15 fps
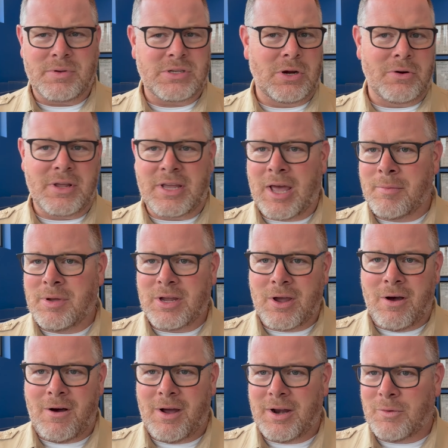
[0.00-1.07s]
is already come and
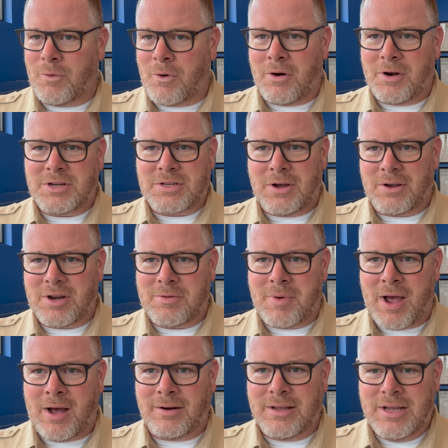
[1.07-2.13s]
gone, and we're already talking
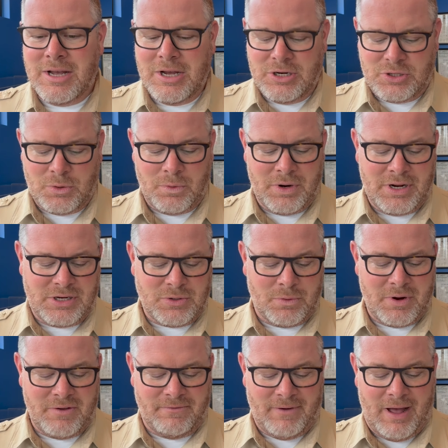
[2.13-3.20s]
about
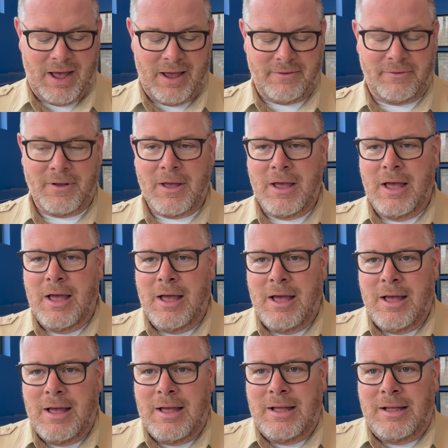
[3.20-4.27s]
2025.
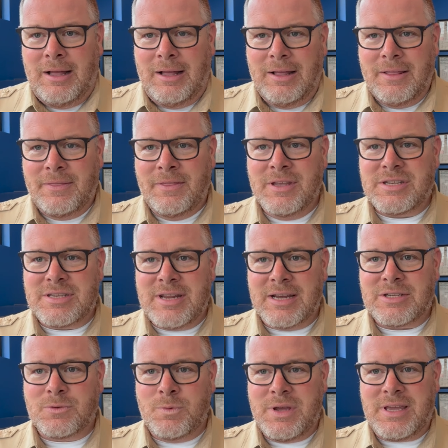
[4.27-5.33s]
This
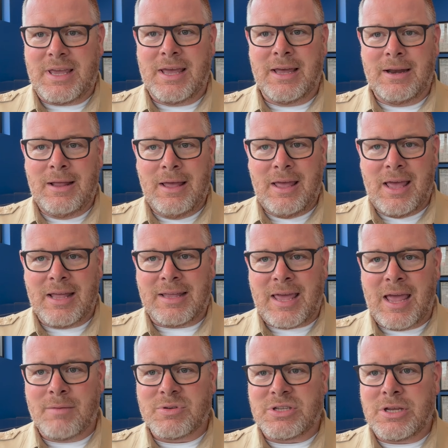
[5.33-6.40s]
next weekend at
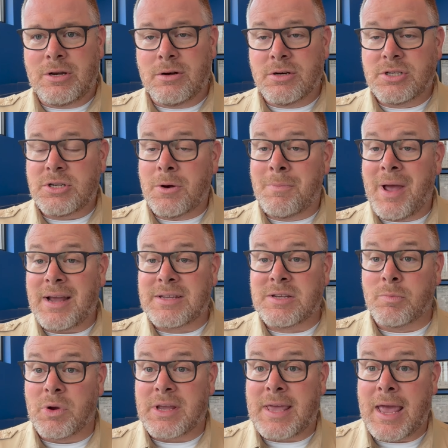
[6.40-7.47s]
Camp Cedars are Mac
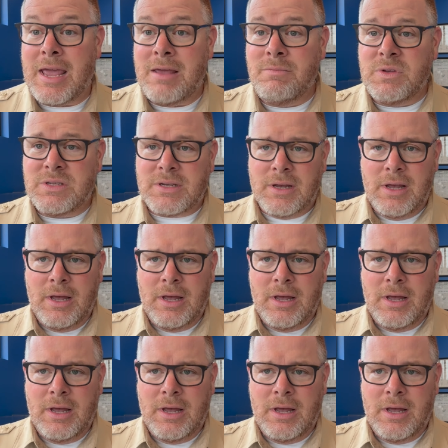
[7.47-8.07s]
Summer Games.